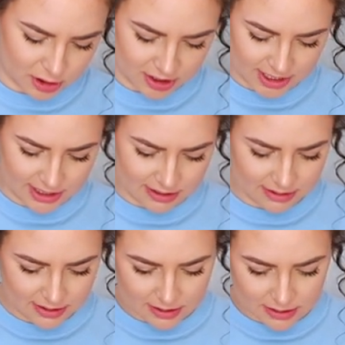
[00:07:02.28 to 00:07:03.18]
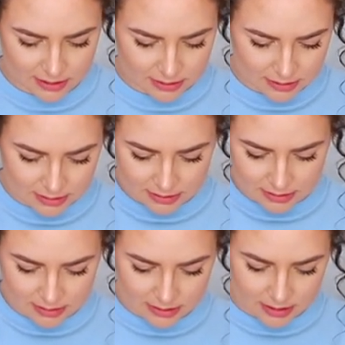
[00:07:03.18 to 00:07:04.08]
cooking?
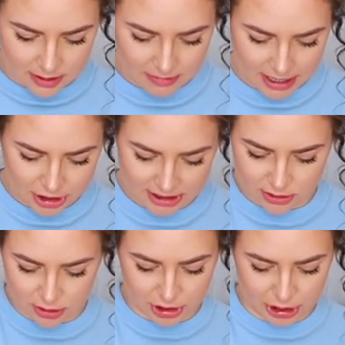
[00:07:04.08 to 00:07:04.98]
I'm actually not